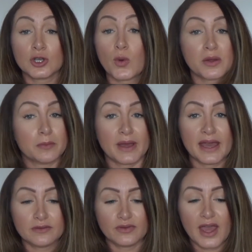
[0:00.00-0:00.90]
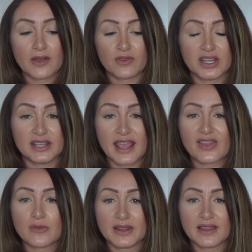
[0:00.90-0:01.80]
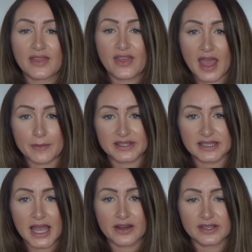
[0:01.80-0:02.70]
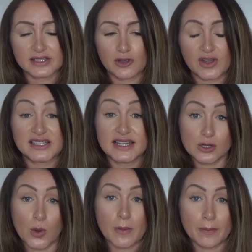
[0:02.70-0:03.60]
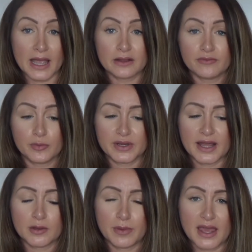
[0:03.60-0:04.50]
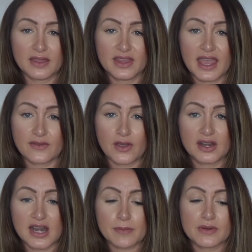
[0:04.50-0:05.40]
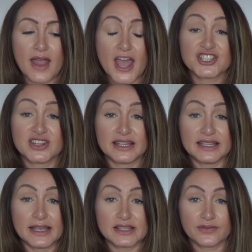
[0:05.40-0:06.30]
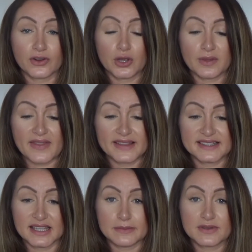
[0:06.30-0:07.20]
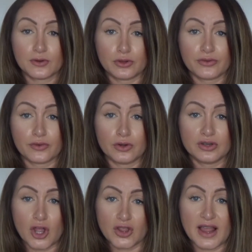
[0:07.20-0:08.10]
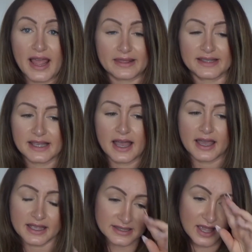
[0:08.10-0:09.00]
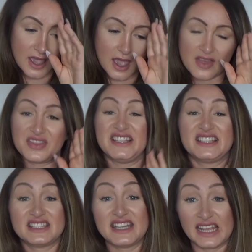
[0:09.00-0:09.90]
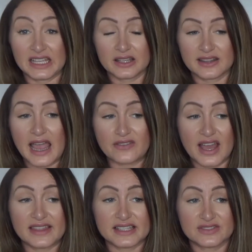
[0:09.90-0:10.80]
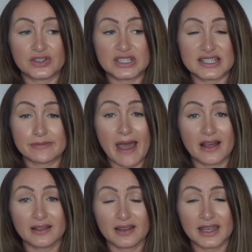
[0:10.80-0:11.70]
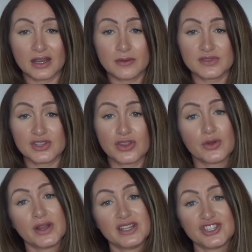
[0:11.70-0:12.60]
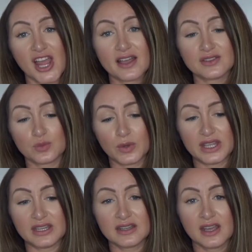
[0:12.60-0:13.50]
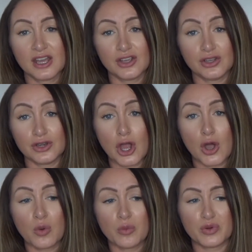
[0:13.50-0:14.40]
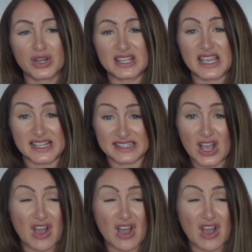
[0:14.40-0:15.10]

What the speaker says: go out and buy them for Henry. You get them in like the Emma's Diary stuff. I did go out and buy them for Penelope. They gave her nappy rash. They leaked through, like they seeped through the front, not like the sides. They stink. They have like this funny smell in them, so that when your child's weed, you know, but it's